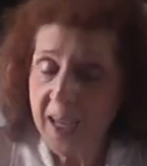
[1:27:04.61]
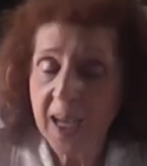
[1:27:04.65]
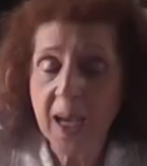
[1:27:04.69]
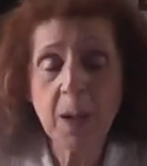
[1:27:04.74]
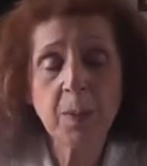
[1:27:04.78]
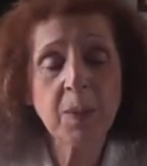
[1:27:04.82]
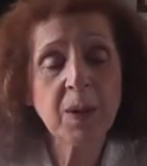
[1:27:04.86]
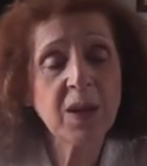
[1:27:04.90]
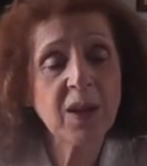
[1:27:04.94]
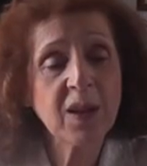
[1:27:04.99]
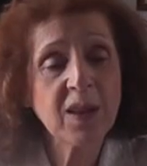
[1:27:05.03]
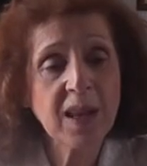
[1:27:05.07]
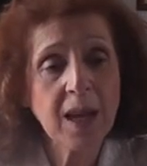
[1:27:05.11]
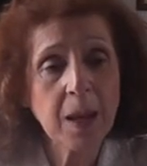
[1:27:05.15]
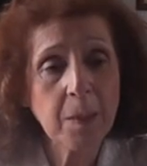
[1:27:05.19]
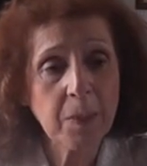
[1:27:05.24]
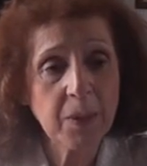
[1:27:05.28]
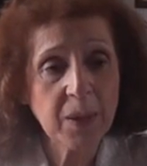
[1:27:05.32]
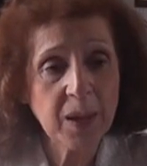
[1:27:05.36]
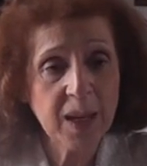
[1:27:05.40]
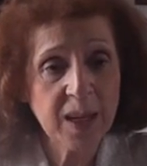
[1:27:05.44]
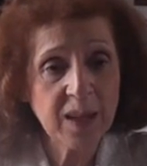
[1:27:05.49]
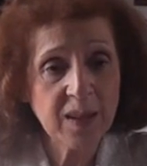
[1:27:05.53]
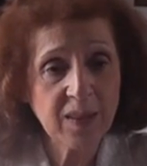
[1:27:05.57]
Come into
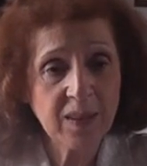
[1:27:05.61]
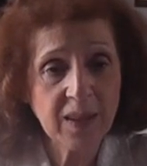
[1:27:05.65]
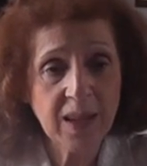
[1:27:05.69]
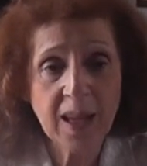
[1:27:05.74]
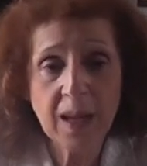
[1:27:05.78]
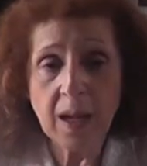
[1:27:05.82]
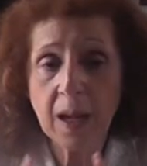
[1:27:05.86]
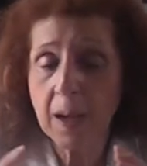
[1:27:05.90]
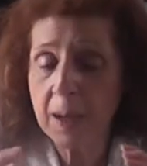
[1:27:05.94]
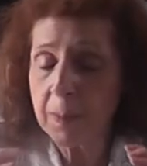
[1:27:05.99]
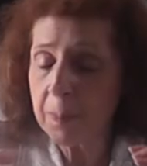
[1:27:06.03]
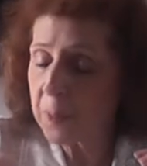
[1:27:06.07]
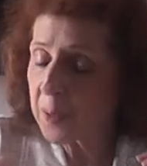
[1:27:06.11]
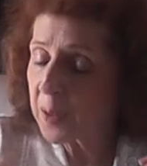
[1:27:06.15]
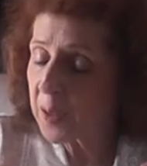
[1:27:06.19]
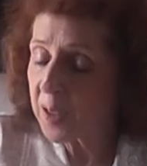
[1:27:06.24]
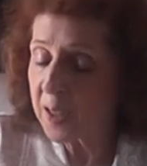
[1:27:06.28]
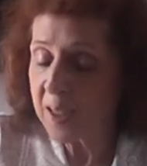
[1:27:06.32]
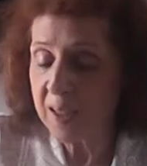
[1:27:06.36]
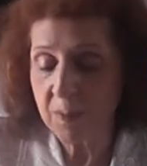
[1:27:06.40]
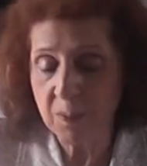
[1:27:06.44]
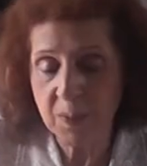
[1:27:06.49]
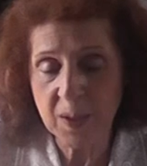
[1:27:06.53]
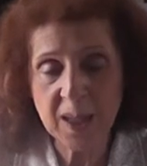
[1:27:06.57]
that place, and I
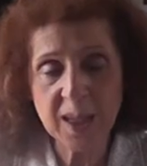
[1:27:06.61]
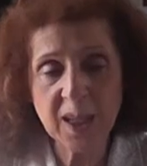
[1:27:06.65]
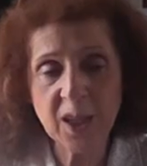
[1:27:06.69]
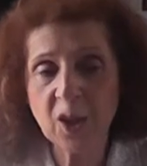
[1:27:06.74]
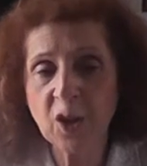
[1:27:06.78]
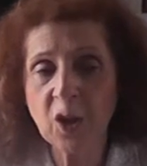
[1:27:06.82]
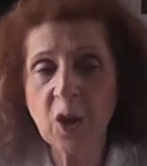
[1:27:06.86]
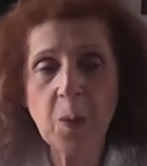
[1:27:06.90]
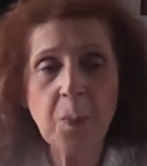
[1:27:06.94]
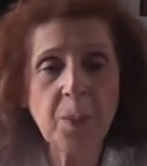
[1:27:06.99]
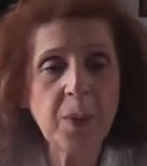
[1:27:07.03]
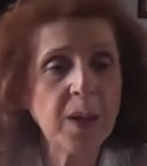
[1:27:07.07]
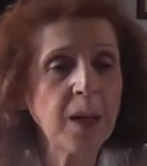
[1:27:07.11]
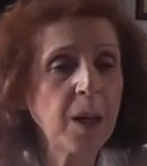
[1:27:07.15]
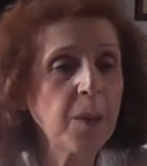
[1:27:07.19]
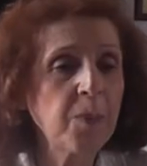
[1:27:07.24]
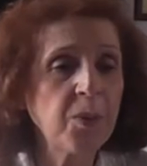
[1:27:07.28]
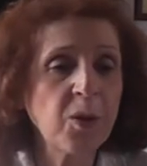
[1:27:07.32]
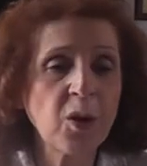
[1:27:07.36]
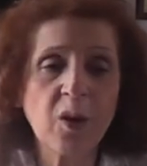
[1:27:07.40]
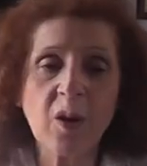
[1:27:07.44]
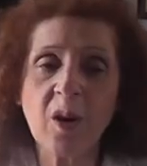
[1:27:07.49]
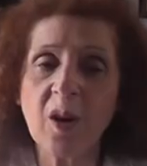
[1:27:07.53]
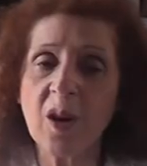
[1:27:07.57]
believe me, He'll open up
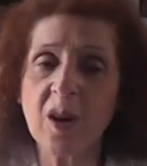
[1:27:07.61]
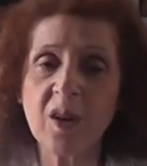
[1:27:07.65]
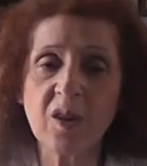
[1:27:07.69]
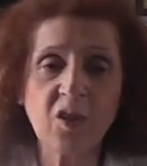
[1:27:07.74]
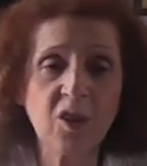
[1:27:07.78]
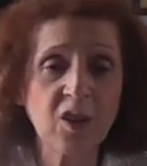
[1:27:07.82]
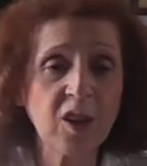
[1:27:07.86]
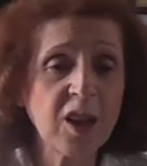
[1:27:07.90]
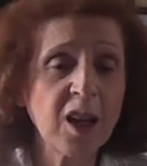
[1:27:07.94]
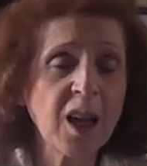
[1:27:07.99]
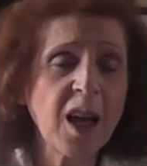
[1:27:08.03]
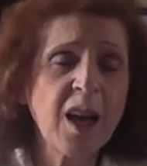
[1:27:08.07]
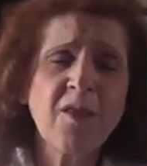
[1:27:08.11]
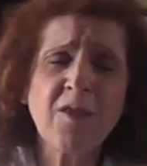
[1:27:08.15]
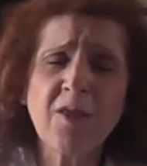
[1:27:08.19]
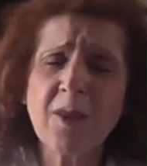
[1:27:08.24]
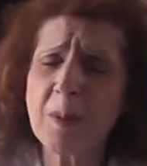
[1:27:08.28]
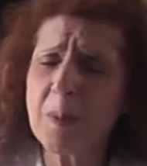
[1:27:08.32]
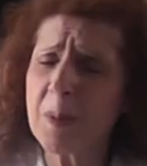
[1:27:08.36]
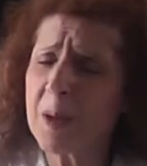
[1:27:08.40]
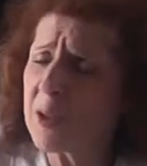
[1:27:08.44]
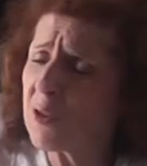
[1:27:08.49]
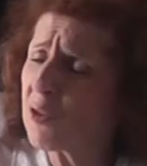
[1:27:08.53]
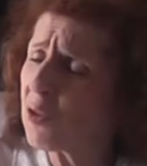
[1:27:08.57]
your heart to love
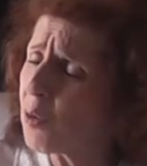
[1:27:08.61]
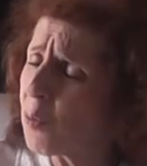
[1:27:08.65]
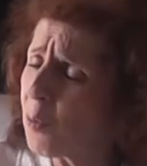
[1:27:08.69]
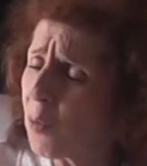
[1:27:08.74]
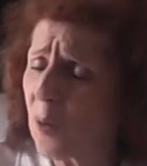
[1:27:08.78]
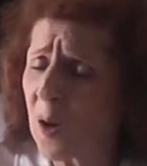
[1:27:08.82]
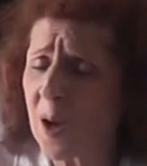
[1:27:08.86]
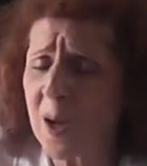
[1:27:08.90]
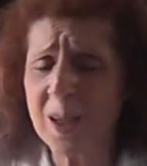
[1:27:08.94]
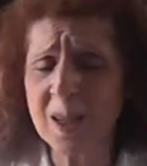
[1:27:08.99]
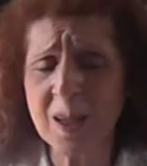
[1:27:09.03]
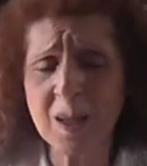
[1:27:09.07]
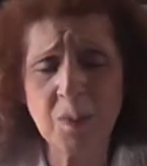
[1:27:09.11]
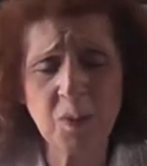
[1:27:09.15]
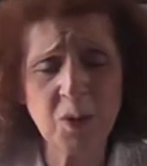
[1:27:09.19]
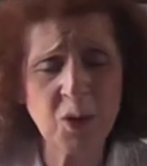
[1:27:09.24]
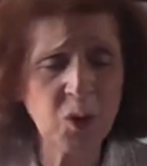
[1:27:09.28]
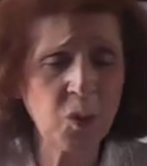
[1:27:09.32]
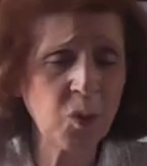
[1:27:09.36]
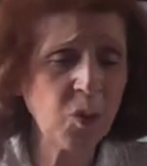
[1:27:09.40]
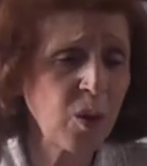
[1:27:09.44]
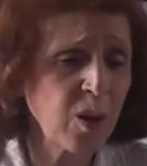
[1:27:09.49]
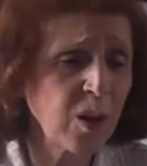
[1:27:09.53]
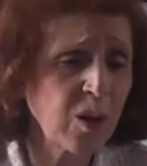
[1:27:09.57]
Him and to want Him,
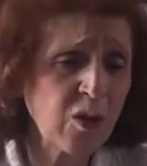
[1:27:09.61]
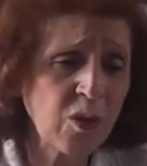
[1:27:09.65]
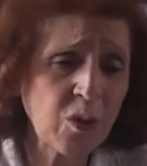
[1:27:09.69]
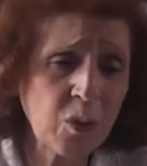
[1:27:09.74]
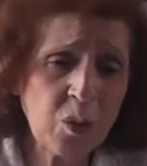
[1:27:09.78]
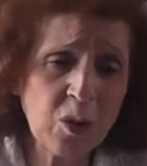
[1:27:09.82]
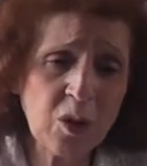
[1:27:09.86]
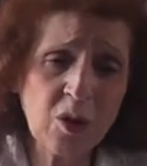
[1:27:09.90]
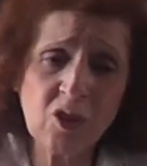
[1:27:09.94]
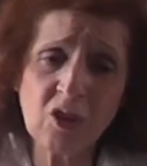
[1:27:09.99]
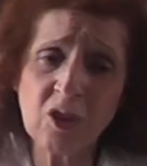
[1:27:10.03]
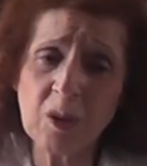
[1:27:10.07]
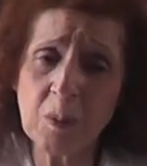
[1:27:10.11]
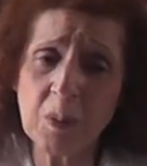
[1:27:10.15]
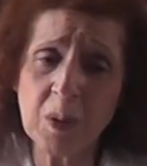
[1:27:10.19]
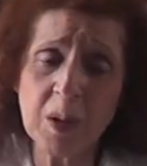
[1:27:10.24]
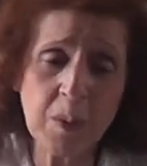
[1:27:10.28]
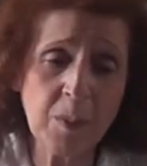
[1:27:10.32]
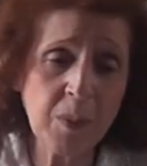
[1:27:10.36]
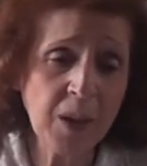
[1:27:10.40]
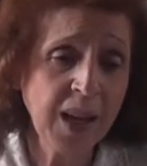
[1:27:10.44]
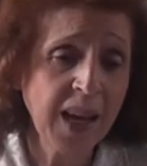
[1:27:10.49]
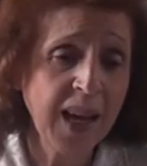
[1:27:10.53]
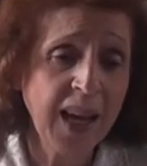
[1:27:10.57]
to want to worship
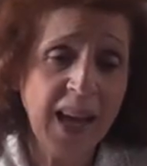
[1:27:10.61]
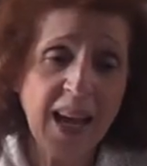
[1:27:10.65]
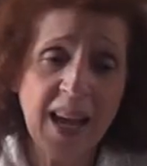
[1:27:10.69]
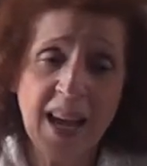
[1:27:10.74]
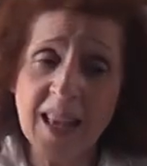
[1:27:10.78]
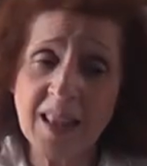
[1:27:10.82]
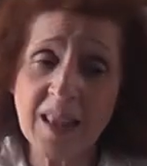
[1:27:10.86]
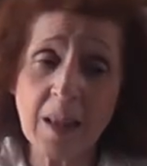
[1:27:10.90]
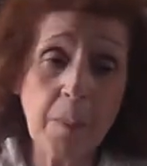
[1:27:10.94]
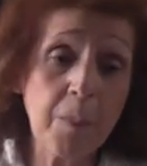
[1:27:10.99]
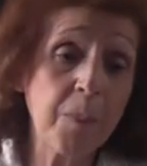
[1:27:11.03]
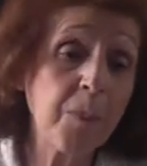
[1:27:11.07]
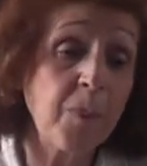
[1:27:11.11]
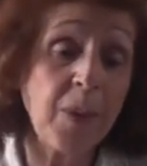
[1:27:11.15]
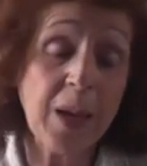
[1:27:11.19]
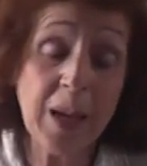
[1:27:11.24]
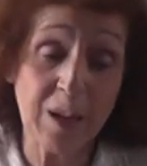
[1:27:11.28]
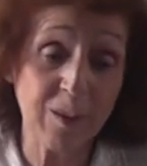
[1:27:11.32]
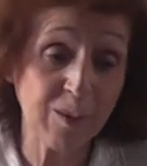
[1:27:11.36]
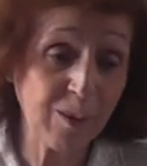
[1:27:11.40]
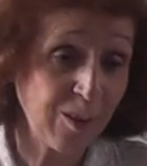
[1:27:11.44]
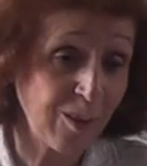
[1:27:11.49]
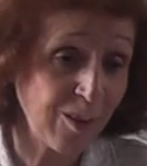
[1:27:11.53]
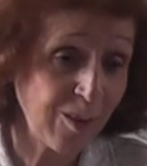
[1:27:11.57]
Him, and the
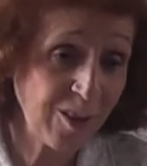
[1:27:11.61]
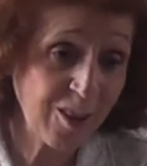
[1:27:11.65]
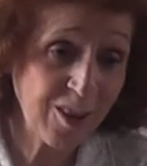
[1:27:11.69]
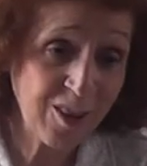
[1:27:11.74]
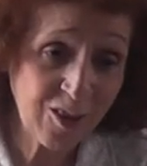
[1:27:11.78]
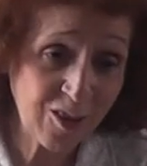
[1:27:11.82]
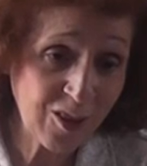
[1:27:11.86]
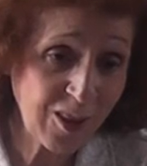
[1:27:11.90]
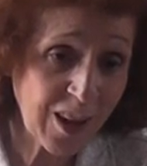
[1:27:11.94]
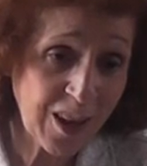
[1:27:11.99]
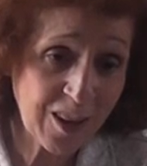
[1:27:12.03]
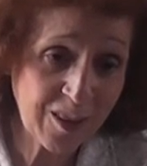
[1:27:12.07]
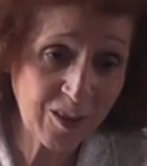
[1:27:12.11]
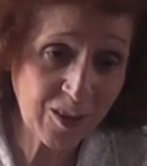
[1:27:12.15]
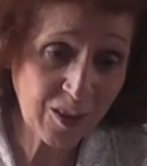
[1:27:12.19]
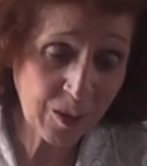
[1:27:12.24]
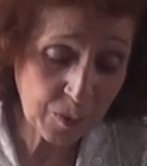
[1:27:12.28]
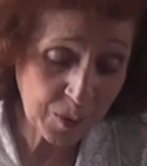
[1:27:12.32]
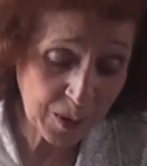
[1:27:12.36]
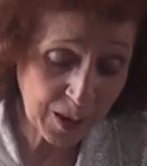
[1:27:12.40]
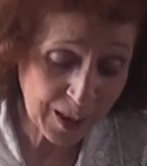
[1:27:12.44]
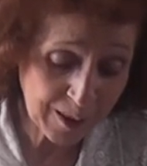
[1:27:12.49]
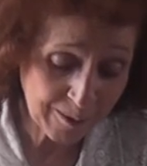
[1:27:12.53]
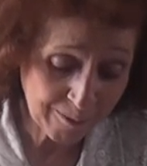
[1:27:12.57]
best is yet to
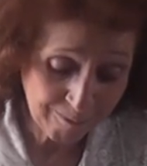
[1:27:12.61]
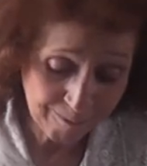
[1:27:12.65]
be.